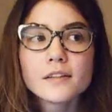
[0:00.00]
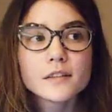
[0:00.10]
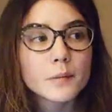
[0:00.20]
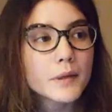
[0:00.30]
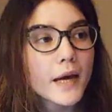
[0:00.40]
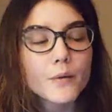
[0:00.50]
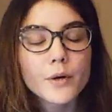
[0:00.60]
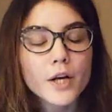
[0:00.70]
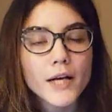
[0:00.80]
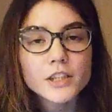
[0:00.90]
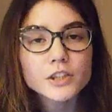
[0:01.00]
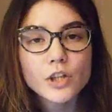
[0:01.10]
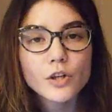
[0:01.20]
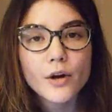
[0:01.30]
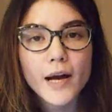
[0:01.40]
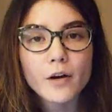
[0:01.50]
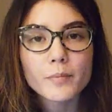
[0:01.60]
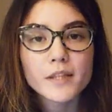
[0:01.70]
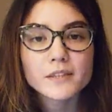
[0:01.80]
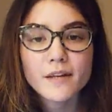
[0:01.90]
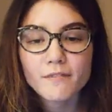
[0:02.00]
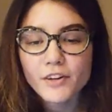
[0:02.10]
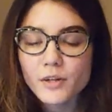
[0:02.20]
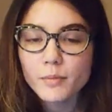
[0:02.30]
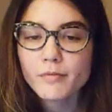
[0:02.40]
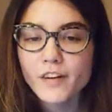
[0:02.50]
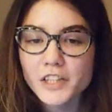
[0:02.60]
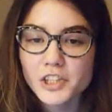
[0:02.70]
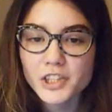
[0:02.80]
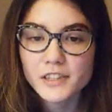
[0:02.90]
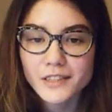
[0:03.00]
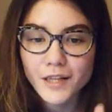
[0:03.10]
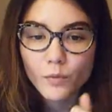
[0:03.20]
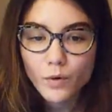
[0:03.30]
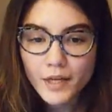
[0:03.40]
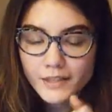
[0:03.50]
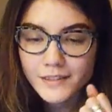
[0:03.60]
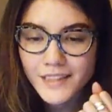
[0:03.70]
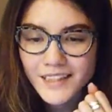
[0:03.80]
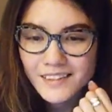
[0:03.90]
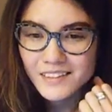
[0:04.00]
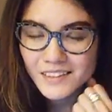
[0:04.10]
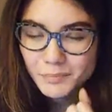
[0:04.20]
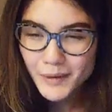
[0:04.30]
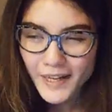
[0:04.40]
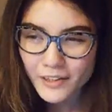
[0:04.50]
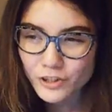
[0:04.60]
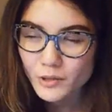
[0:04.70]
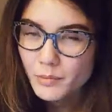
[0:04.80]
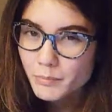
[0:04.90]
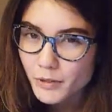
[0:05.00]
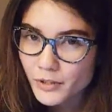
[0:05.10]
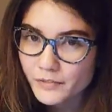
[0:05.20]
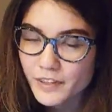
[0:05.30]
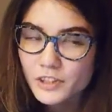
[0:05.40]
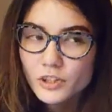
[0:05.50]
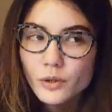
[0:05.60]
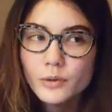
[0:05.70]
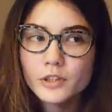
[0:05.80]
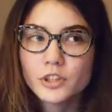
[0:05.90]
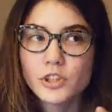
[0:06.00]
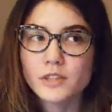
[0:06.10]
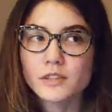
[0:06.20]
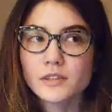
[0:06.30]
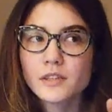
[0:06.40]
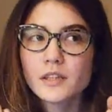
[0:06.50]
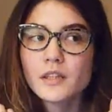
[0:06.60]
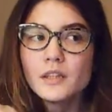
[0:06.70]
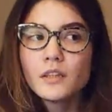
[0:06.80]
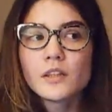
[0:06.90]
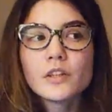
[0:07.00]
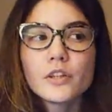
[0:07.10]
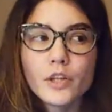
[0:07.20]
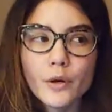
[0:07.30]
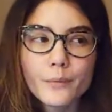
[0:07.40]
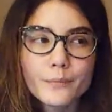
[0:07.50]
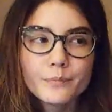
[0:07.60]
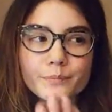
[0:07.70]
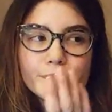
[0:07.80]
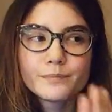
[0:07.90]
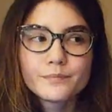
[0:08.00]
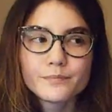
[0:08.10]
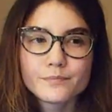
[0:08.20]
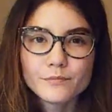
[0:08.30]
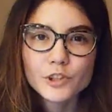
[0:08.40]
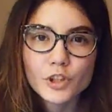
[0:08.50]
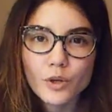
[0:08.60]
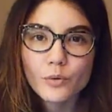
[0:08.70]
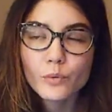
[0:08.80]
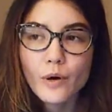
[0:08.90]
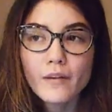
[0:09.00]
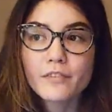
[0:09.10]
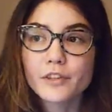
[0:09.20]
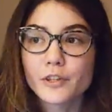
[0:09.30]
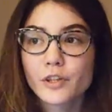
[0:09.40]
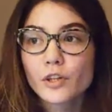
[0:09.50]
Someday I will. I just don't know how, because I'm very perfectionist and I want the pattern to be perfect, so it's just, you know, so whoever